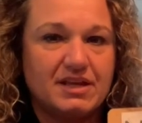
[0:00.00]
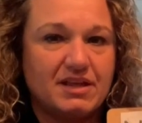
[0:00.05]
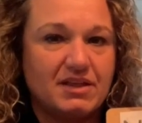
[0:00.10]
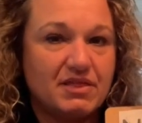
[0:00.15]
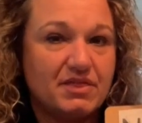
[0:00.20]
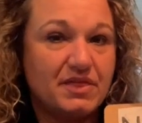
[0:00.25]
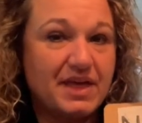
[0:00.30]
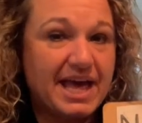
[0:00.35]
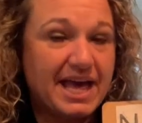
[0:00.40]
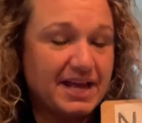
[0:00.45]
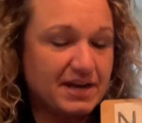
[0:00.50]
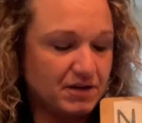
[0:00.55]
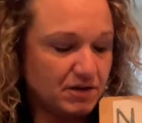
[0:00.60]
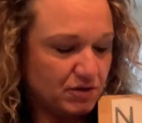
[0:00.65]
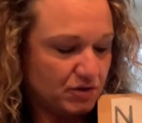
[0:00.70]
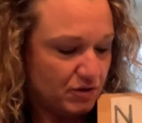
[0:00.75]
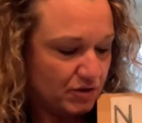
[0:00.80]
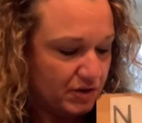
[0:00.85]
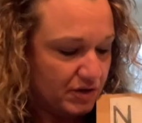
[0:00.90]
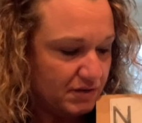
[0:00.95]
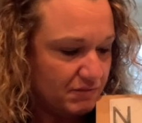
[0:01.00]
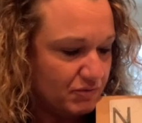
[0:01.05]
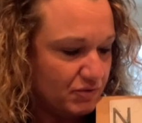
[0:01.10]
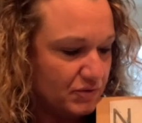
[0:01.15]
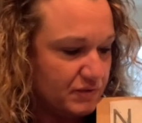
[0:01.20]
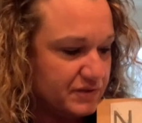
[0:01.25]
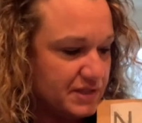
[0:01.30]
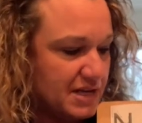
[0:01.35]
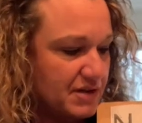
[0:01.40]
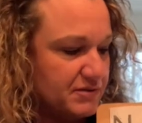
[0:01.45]
Then you're gonna
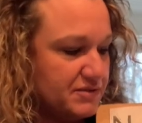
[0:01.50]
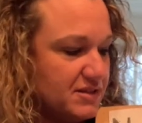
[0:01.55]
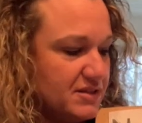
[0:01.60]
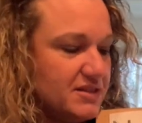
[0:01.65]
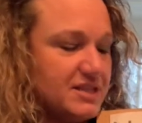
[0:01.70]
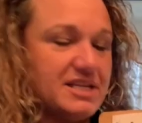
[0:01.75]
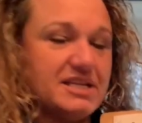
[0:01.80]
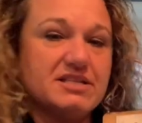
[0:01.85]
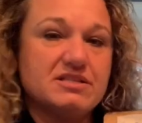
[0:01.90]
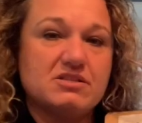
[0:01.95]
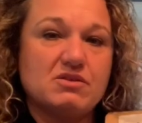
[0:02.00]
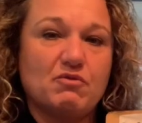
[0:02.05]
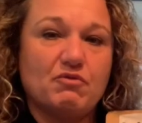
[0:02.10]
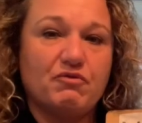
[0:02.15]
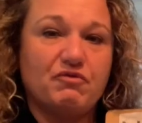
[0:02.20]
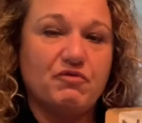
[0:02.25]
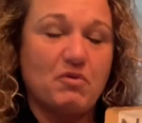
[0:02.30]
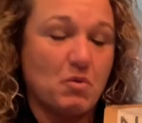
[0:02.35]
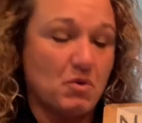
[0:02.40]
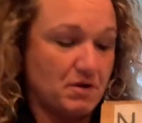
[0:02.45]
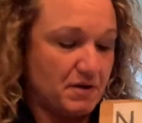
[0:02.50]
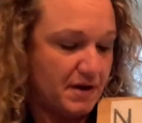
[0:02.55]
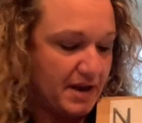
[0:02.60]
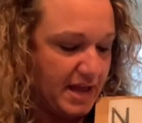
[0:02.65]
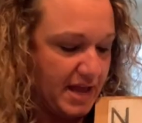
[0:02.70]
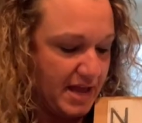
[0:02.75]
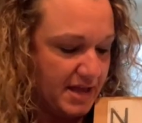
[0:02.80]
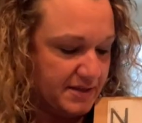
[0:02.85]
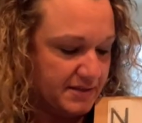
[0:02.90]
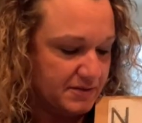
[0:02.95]
move down to these 4
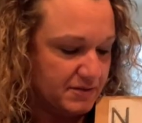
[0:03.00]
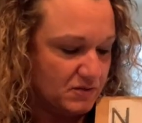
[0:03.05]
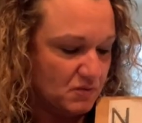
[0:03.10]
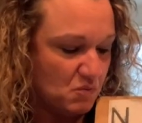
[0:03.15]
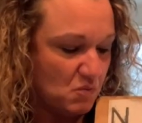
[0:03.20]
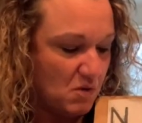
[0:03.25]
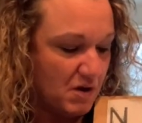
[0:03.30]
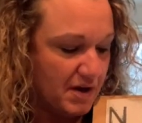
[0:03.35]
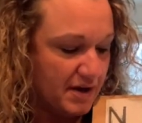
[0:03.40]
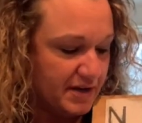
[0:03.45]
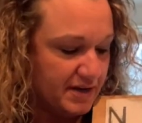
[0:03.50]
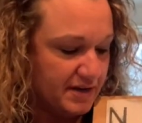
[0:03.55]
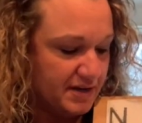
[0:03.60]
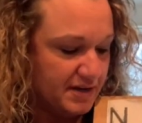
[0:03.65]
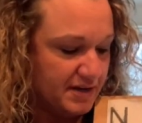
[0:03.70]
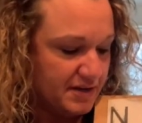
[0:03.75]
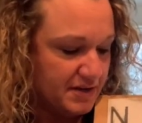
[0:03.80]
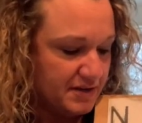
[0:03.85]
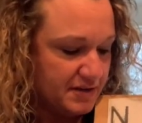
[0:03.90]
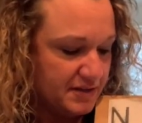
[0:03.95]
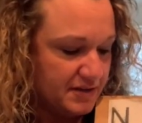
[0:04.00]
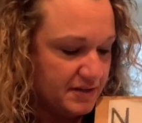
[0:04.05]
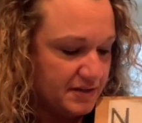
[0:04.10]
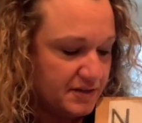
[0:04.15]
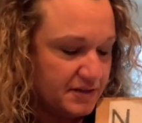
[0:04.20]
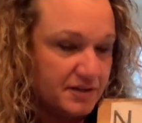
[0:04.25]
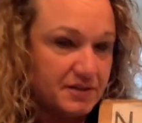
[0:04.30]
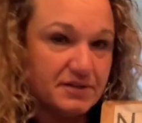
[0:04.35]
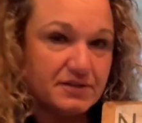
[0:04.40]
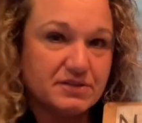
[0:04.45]
N's. 1,
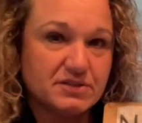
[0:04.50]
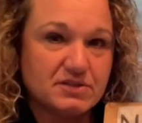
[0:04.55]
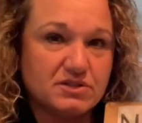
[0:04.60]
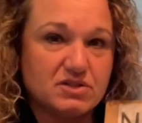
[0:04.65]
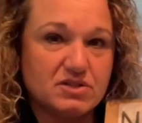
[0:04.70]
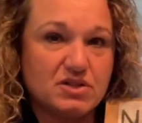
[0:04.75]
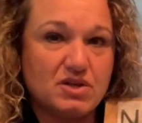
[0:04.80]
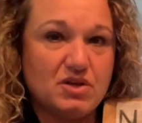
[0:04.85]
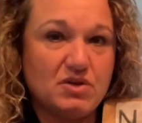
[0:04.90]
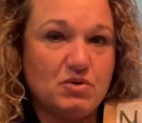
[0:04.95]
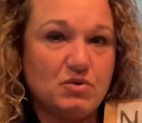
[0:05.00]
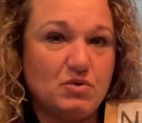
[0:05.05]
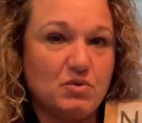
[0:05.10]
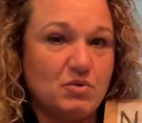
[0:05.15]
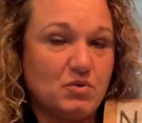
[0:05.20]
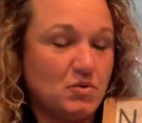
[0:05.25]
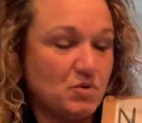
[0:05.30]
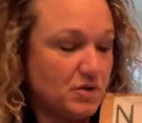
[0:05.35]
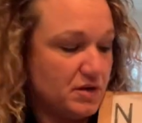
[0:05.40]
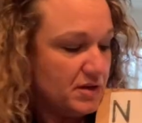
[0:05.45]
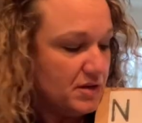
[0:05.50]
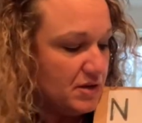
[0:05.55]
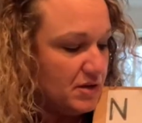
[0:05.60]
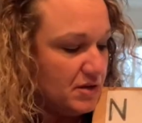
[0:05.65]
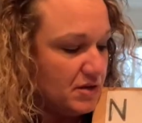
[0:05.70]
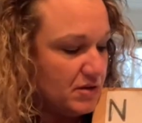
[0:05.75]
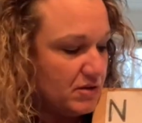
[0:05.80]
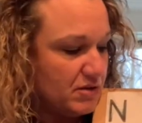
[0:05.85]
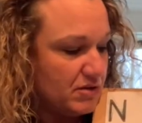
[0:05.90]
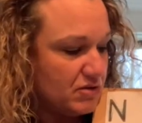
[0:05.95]
2,
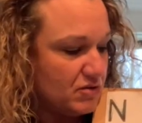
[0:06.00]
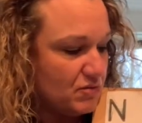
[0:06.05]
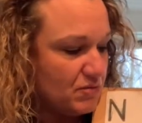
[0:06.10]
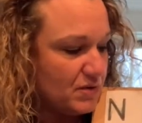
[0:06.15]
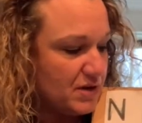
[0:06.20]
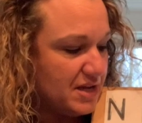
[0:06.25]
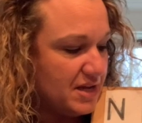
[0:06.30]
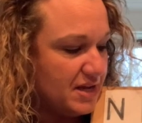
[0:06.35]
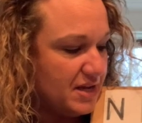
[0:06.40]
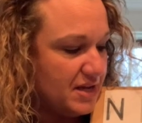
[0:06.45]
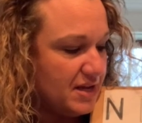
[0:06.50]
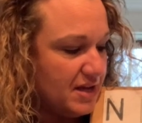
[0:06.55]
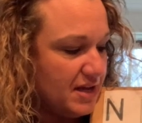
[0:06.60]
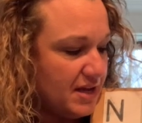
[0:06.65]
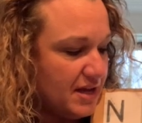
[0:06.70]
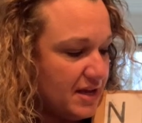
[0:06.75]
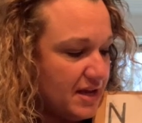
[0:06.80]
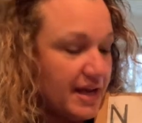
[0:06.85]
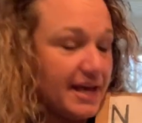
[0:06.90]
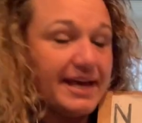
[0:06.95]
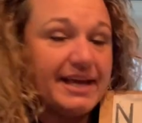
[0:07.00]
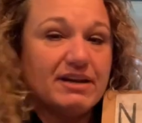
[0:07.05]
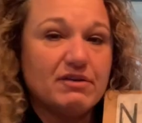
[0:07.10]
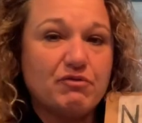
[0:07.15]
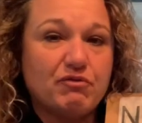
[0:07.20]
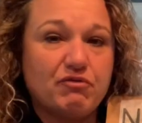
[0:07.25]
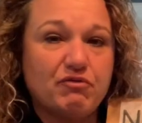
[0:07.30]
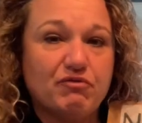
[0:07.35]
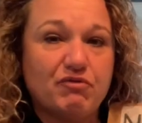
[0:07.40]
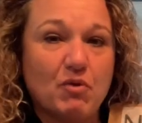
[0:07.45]
3, and
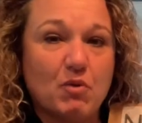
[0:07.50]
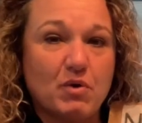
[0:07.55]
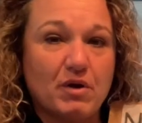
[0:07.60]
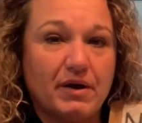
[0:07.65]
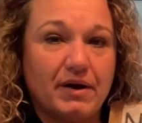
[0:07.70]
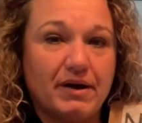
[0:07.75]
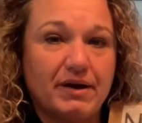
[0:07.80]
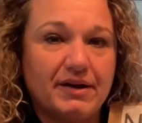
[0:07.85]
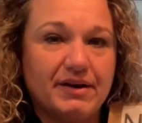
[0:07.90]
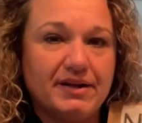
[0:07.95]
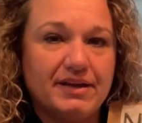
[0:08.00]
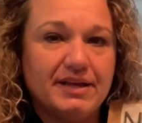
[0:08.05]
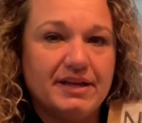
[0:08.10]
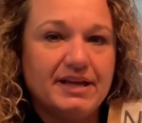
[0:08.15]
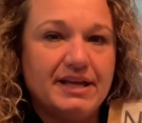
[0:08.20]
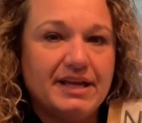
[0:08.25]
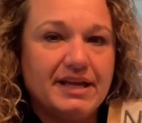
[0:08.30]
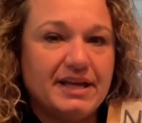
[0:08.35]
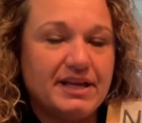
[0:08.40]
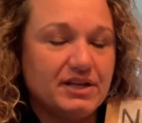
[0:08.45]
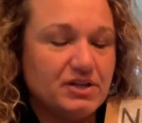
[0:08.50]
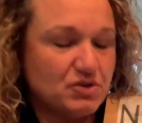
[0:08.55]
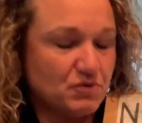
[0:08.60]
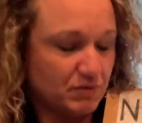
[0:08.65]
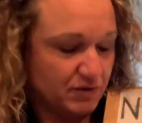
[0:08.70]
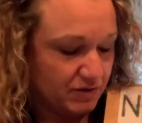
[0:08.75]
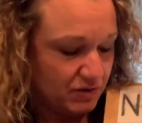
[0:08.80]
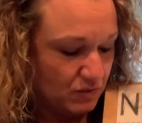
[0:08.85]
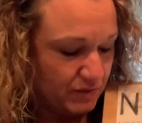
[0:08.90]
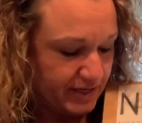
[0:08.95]
4. And you
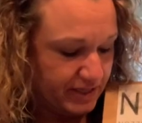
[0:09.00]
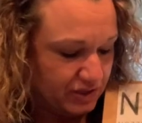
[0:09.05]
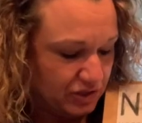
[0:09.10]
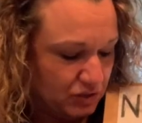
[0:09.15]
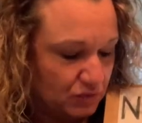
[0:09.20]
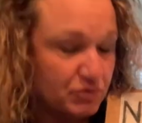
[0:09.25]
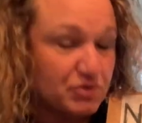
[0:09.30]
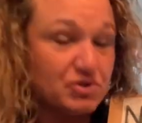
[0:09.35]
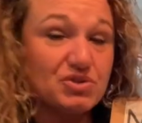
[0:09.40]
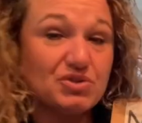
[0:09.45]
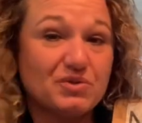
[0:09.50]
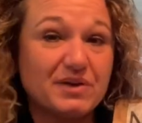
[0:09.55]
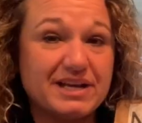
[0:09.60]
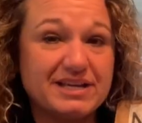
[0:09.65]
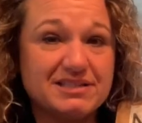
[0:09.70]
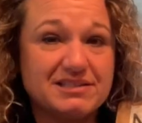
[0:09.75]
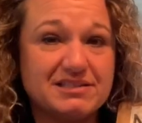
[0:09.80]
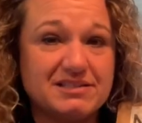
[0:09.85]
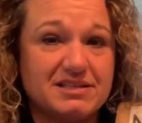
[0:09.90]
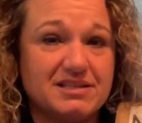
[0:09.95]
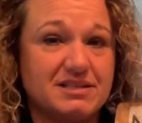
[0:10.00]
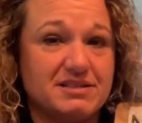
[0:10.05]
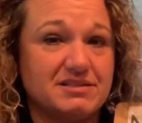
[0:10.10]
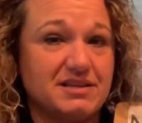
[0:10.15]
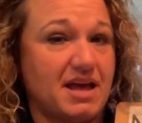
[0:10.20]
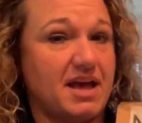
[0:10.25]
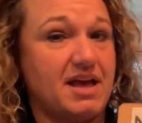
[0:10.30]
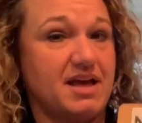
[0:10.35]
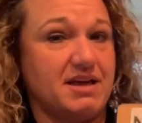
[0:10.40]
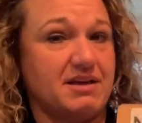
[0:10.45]
are going to trace these
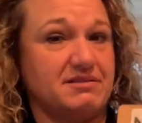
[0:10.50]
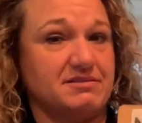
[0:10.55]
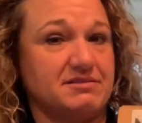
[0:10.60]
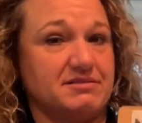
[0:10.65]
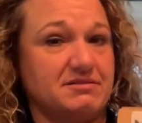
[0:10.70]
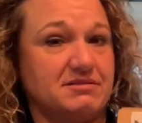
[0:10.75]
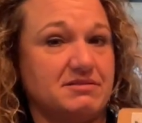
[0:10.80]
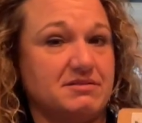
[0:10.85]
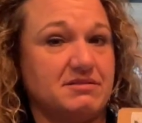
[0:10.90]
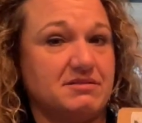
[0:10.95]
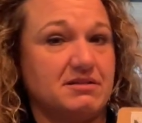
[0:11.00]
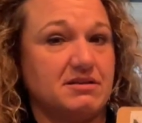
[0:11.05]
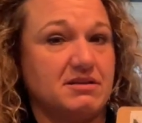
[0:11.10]
N's.